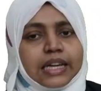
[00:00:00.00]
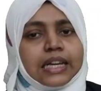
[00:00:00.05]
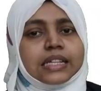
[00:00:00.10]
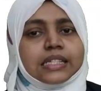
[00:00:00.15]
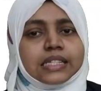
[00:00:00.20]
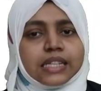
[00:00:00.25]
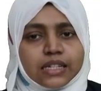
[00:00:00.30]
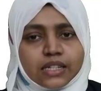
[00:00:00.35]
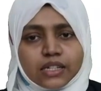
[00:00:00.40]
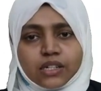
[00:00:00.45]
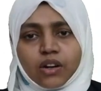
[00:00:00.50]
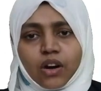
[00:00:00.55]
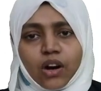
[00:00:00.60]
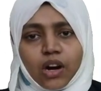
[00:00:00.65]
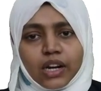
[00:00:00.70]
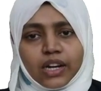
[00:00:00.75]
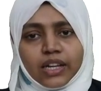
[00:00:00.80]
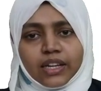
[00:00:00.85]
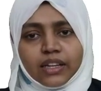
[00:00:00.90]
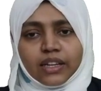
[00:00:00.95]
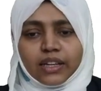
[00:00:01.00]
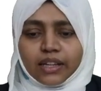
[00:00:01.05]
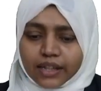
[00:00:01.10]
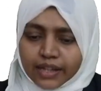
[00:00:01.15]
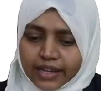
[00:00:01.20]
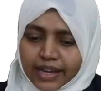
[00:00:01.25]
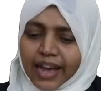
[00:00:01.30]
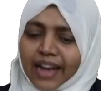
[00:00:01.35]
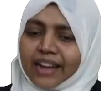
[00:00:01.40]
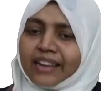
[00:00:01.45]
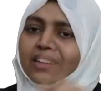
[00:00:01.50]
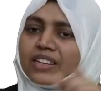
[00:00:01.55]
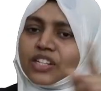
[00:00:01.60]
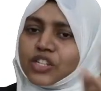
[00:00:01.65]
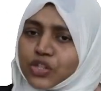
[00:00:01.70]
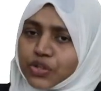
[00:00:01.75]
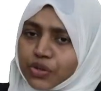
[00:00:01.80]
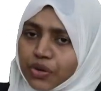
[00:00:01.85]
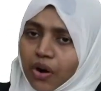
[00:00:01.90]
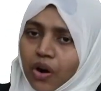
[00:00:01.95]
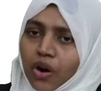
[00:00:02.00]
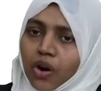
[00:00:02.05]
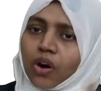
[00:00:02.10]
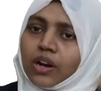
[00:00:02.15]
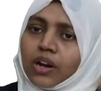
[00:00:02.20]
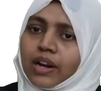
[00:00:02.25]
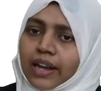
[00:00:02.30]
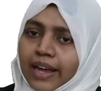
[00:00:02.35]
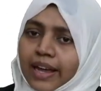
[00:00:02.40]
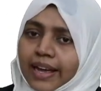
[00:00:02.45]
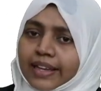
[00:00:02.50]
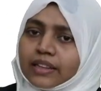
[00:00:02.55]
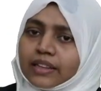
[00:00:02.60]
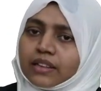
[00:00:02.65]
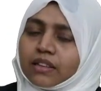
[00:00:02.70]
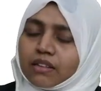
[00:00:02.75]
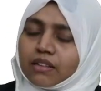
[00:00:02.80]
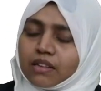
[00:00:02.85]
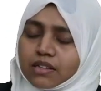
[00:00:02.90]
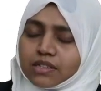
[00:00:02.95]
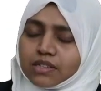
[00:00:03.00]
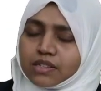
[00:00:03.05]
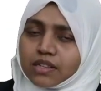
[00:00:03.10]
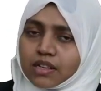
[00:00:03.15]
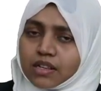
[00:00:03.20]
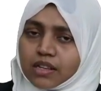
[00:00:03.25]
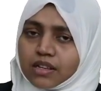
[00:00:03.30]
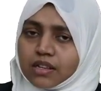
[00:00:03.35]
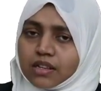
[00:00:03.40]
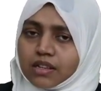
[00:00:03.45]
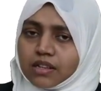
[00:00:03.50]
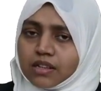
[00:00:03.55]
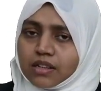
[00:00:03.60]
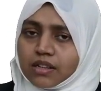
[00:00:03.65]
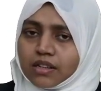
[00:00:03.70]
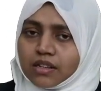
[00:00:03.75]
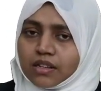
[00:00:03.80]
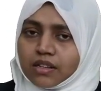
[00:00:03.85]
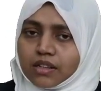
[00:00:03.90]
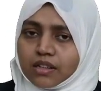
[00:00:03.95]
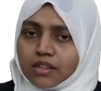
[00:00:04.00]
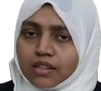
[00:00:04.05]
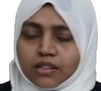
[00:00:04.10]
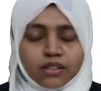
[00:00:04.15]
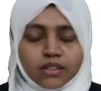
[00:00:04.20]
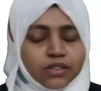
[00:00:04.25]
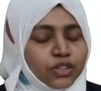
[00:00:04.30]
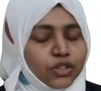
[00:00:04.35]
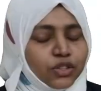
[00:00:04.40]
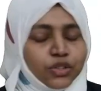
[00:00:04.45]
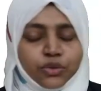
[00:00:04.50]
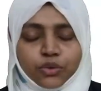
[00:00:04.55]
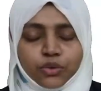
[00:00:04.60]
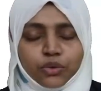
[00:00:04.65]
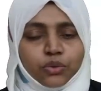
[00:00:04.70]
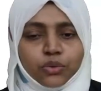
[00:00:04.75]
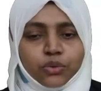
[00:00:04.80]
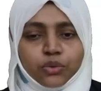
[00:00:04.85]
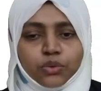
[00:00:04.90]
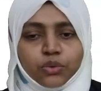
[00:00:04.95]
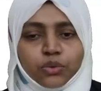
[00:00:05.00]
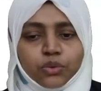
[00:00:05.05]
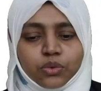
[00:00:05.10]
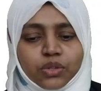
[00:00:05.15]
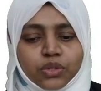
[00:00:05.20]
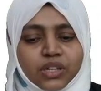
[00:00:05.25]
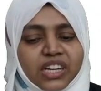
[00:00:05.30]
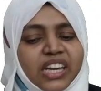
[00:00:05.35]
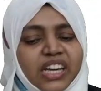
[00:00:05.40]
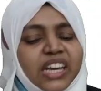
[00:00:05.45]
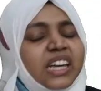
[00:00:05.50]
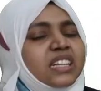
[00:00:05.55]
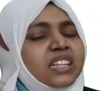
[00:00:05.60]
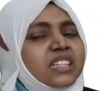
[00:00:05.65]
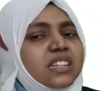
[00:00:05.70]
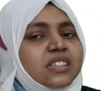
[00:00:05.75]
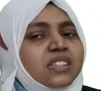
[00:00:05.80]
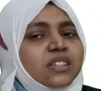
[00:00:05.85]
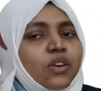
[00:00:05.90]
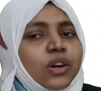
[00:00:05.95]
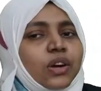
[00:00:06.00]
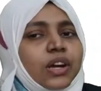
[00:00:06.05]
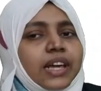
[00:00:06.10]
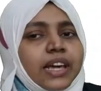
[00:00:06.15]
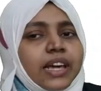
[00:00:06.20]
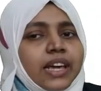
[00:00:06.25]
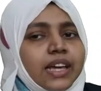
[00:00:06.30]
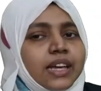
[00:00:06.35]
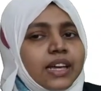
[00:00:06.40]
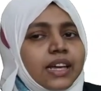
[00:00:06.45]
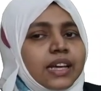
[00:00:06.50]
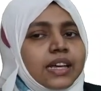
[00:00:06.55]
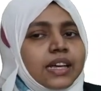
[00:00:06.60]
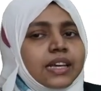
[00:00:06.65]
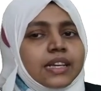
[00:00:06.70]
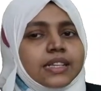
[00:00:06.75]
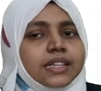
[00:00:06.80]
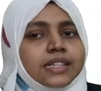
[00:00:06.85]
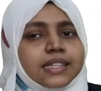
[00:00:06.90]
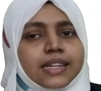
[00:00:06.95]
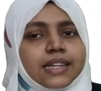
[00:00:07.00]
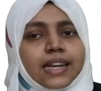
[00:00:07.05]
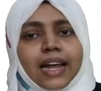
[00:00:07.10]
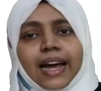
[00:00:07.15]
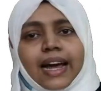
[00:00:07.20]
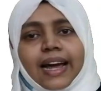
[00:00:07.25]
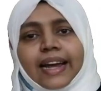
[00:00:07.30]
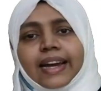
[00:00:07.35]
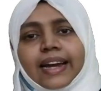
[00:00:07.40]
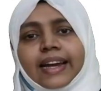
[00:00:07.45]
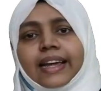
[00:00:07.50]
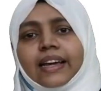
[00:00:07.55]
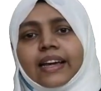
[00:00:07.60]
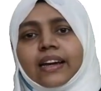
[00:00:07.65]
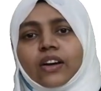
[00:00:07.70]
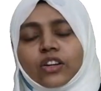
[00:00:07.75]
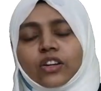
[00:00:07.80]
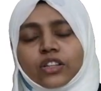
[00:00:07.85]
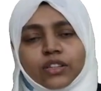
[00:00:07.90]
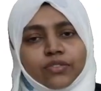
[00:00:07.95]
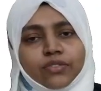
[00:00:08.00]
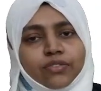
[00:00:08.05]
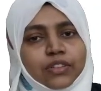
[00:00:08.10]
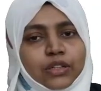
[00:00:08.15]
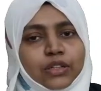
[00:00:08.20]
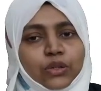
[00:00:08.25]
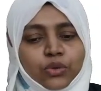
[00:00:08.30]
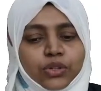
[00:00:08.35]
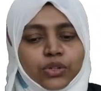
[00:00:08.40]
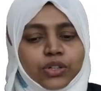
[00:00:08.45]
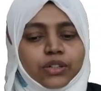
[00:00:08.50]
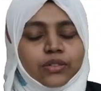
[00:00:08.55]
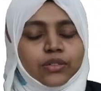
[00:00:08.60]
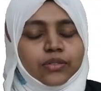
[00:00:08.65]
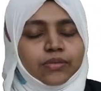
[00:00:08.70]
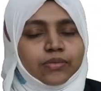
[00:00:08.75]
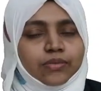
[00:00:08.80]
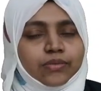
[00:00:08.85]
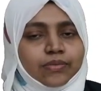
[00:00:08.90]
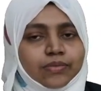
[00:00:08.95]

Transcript: Is it rolling? Can it roll like this? No. It is only sliding on the floor.